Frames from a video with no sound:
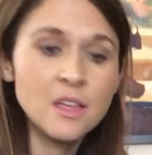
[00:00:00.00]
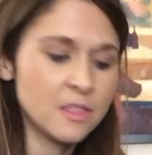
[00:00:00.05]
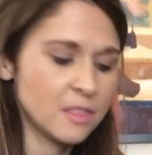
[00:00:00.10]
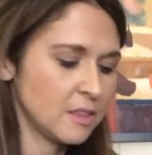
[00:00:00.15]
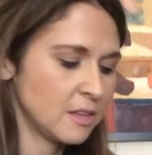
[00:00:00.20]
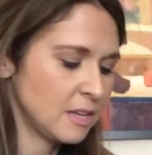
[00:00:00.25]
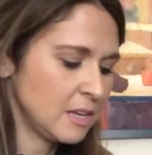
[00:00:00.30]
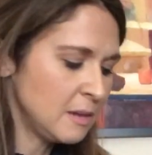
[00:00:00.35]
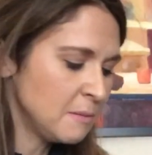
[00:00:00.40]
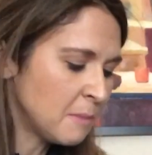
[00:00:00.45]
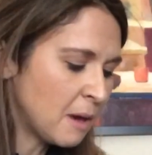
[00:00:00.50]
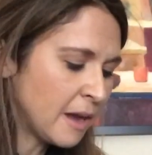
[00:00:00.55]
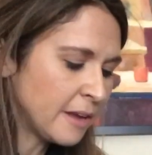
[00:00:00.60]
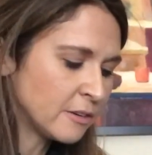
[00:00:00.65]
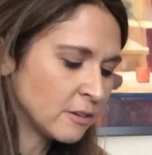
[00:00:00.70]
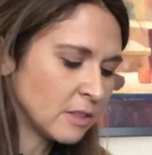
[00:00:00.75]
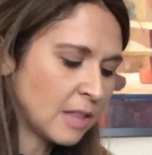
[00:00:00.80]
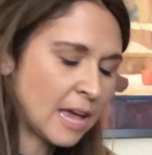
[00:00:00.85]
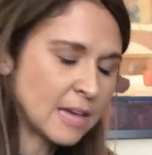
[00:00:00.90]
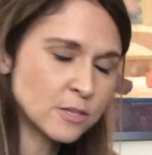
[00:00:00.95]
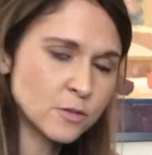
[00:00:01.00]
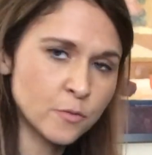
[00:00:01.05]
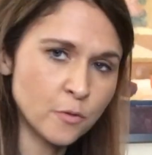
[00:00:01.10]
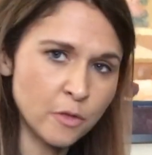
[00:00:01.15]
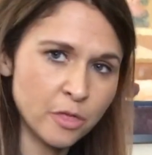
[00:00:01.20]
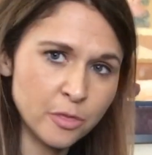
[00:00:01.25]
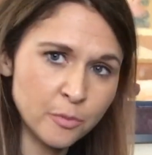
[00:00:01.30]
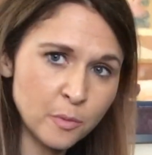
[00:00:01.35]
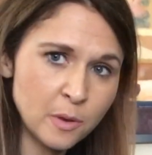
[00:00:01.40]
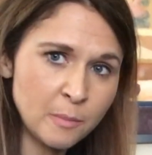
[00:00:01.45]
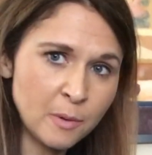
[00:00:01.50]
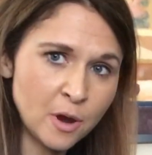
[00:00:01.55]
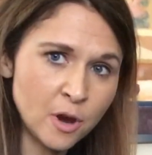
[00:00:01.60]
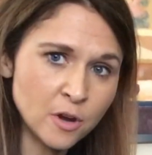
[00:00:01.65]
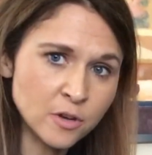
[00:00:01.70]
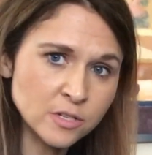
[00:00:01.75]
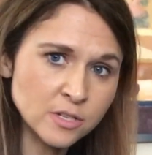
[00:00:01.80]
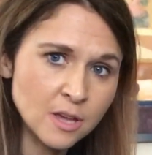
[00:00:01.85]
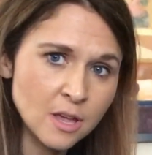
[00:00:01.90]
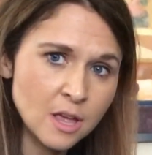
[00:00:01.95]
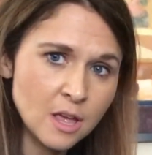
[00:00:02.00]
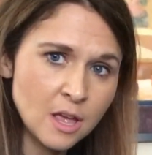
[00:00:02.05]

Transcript: The E minor lasts for 3 bars.